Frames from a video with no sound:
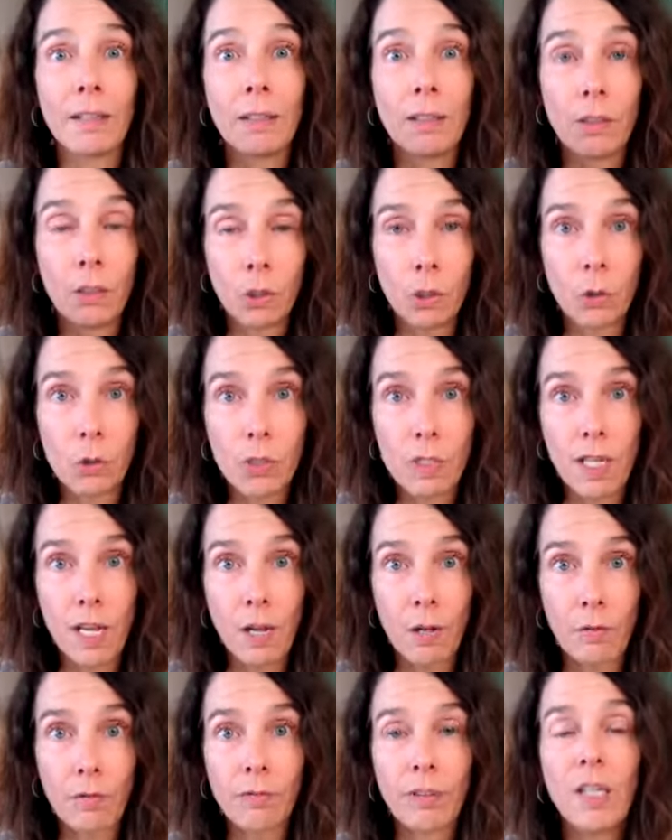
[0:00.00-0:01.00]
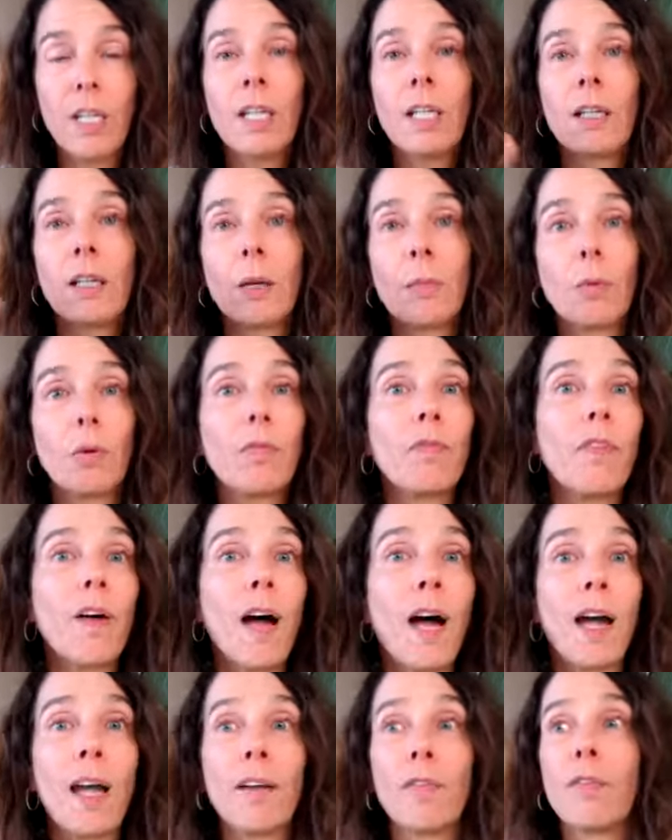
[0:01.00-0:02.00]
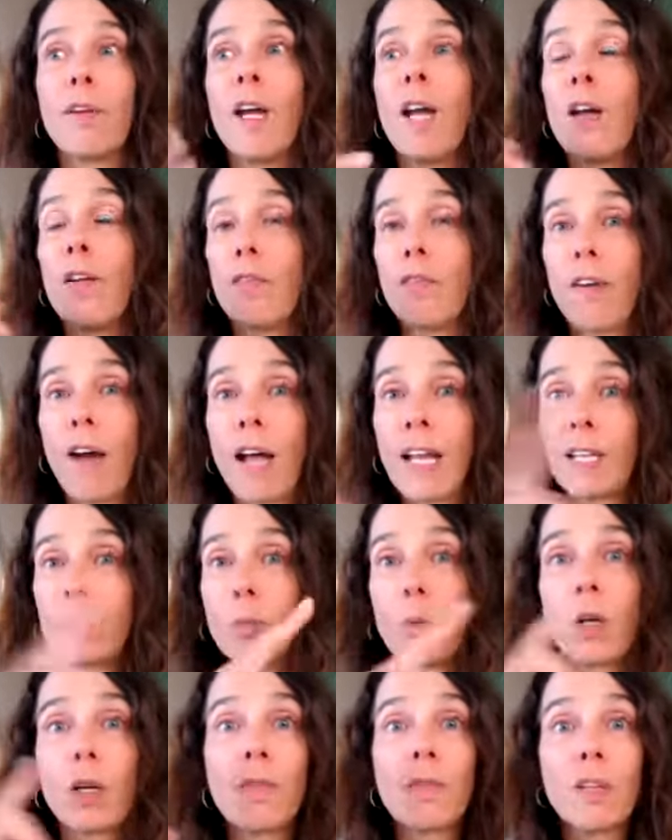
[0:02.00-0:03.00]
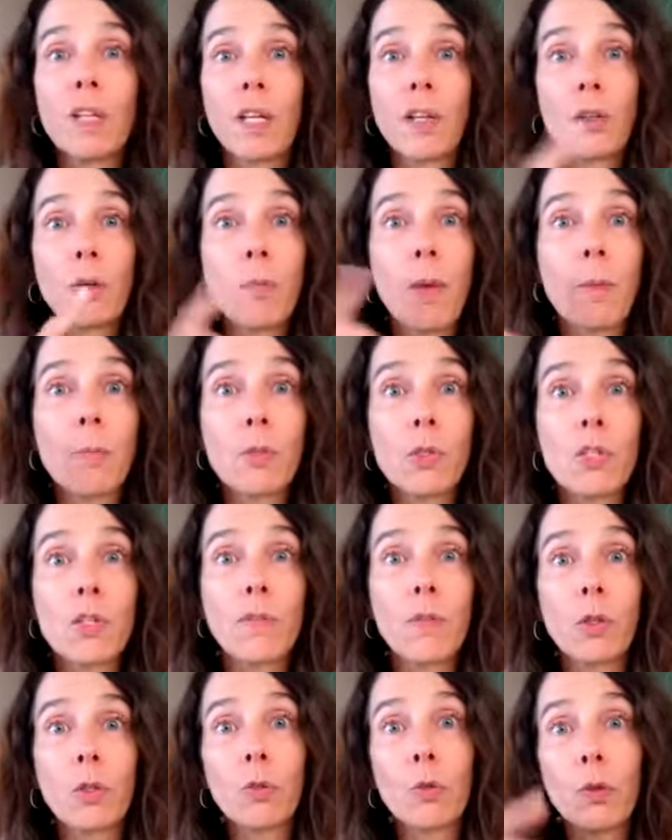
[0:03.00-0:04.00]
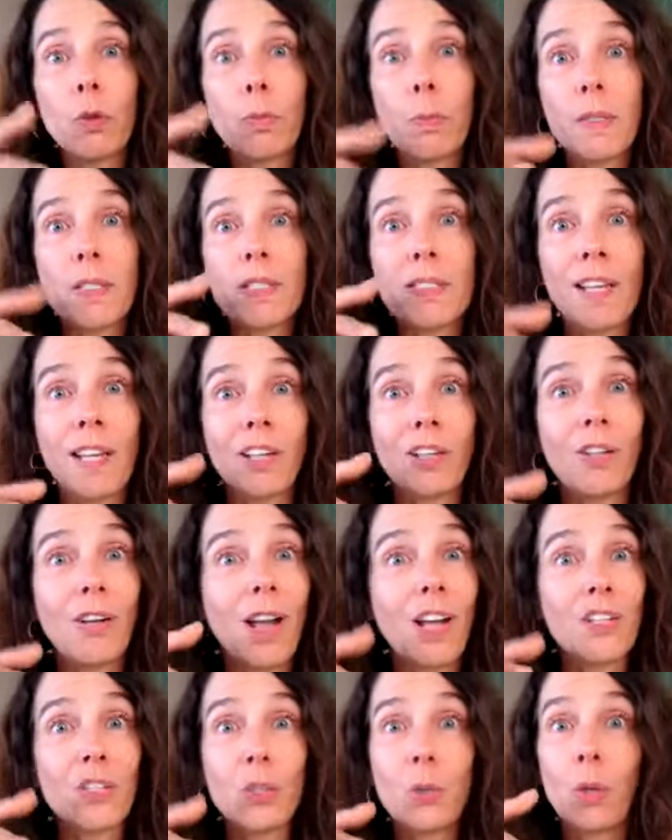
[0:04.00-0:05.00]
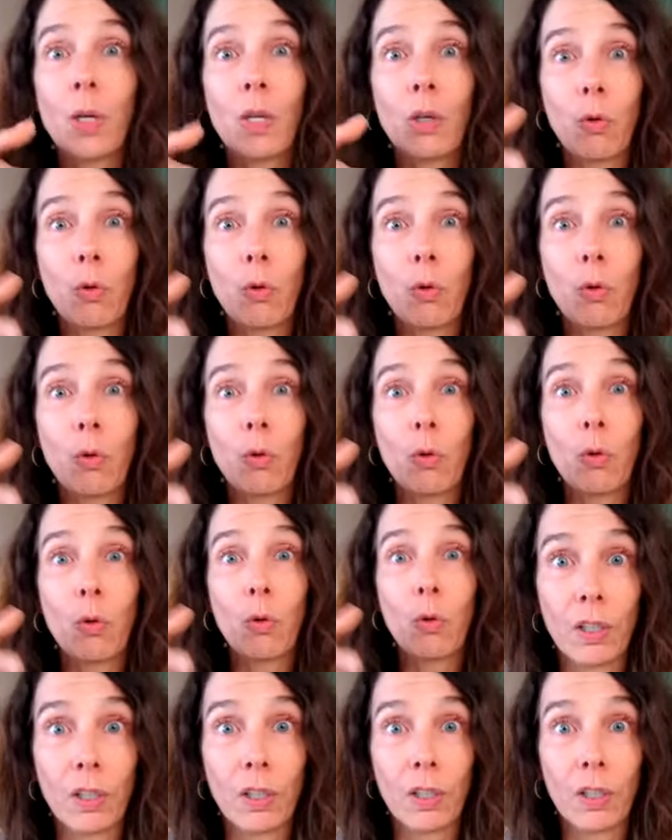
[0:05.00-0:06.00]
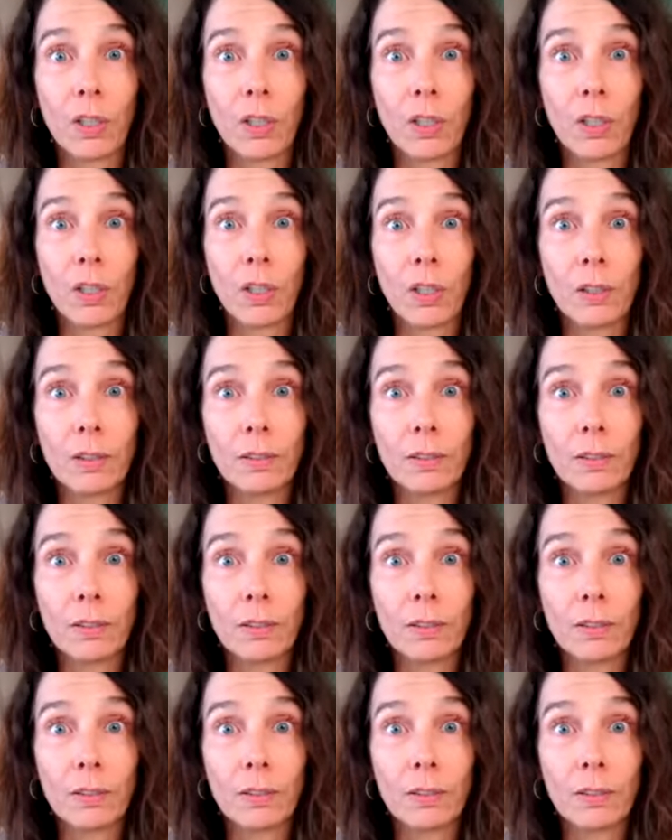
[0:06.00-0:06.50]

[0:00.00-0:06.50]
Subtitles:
yourself. Number 5, find one of the other members of the group and say, you're not doing great, please come over.